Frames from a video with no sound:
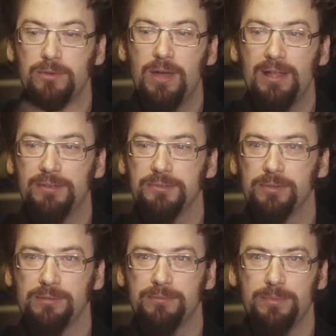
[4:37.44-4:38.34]
For a while I was
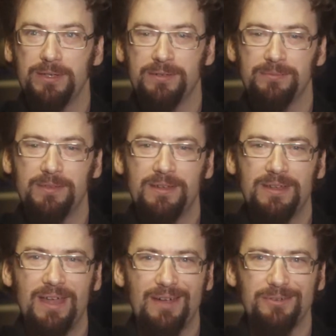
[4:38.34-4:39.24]
working from my own
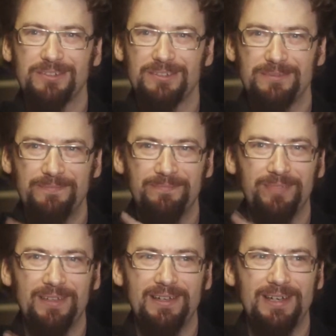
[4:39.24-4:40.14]
house,
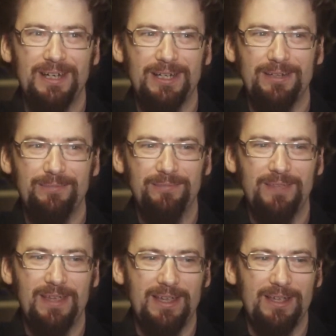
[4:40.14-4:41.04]

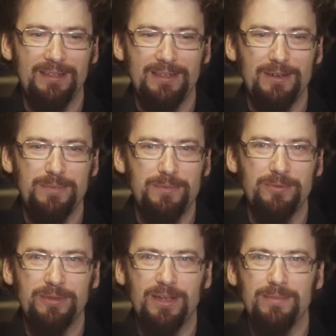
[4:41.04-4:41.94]
and you know, people
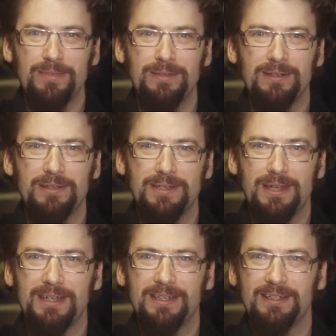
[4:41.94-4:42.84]
would come in the middle of the
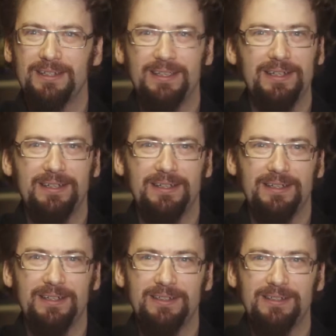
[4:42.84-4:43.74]
night and
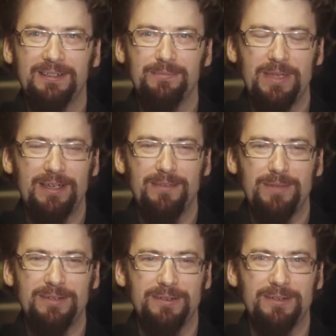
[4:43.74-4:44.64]
bang on
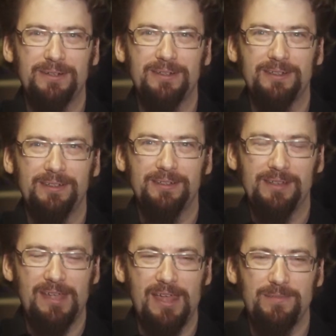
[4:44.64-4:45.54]
my door and
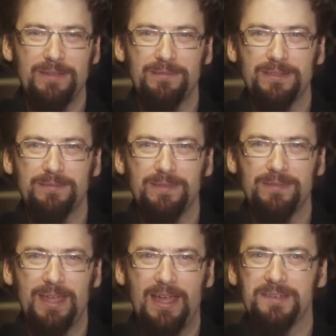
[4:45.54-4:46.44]
hand me a fistful of
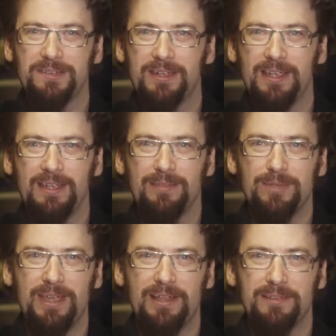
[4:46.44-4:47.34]
cash, and I'd hand them
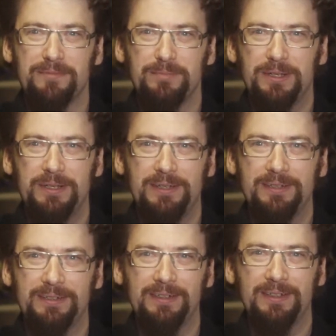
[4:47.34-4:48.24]
a gallon of blood.
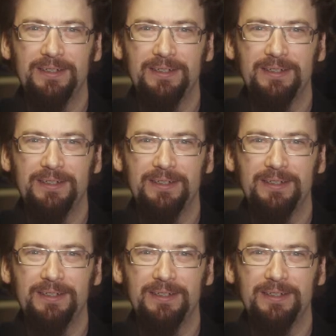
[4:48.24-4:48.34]
And